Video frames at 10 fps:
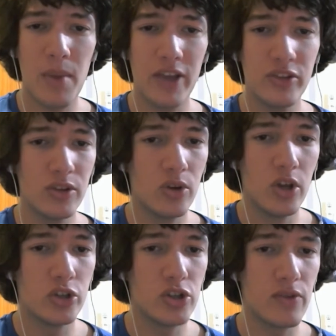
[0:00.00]
I still
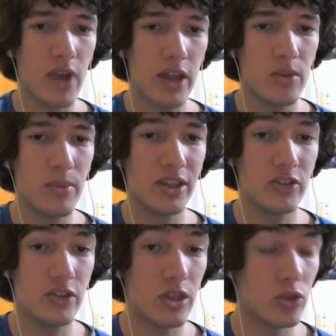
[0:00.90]
should have got them in
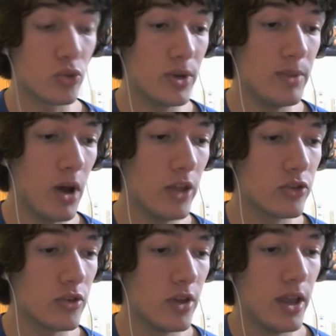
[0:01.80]
less than 3
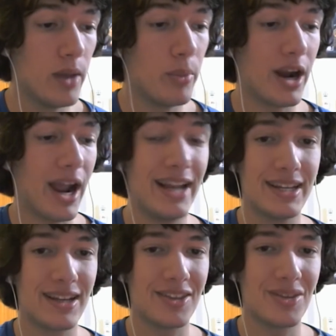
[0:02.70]
months, but I
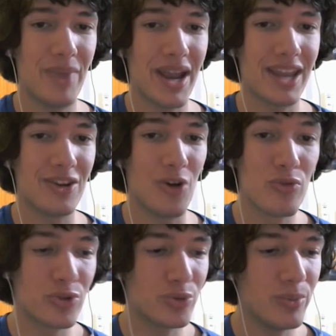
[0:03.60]
got them back in
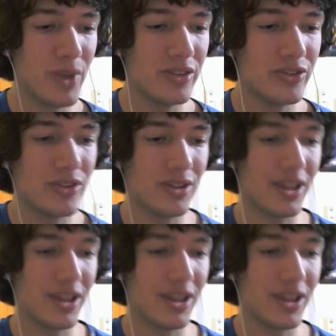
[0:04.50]
over 3 months.